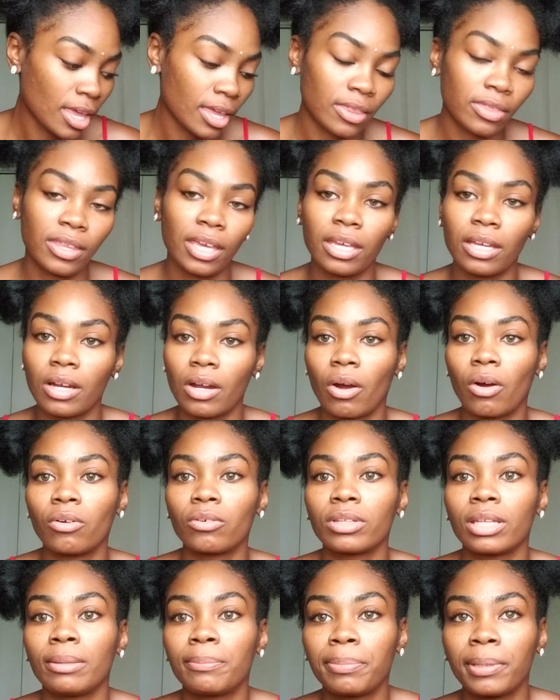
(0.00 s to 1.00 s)
they are
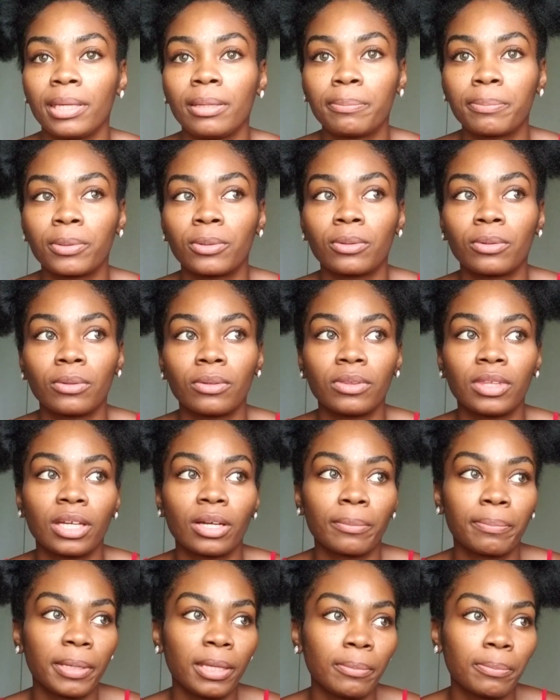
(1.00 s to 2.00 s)
only people,
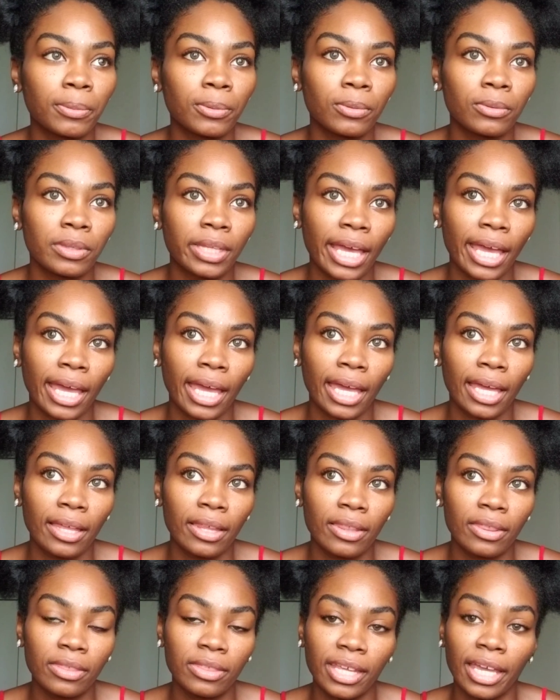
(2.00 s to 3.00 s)
they're people that
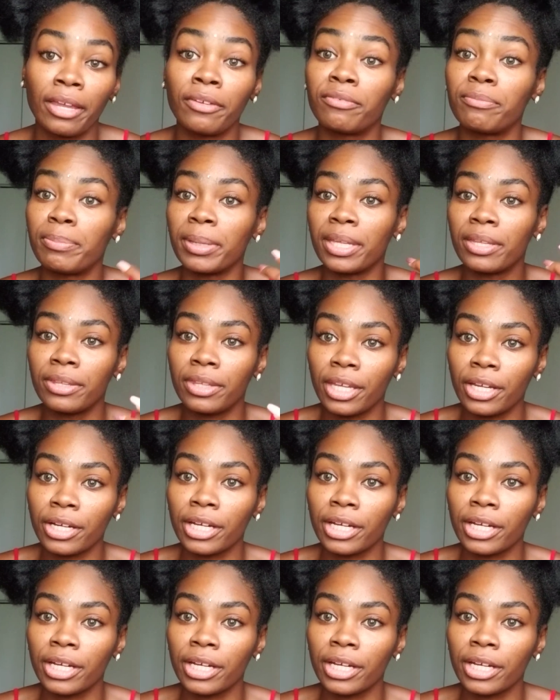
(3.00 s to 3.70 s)
they've been there